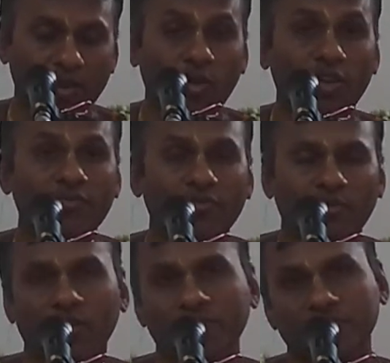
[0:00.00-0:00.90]
one
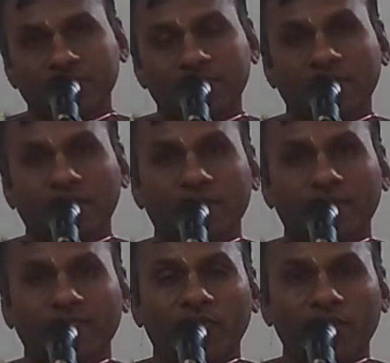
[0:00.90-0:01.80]
of those
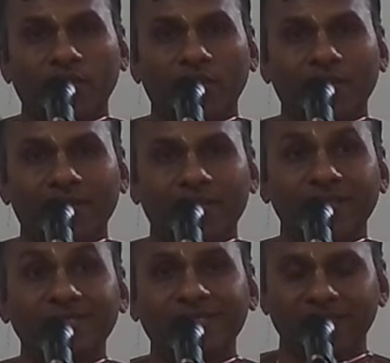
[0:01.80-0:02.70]

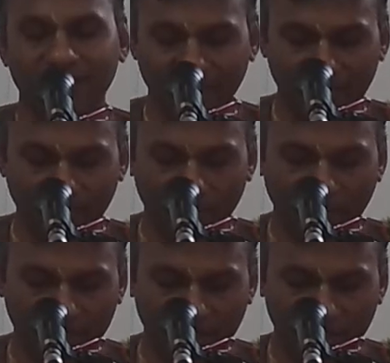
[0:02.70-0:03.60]
instances when
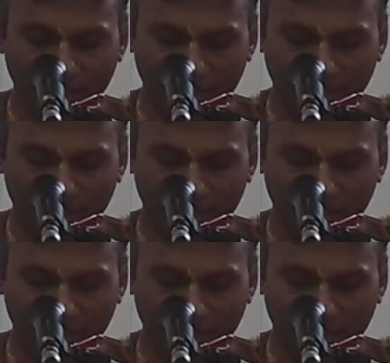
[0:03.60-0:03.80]
Prabhupada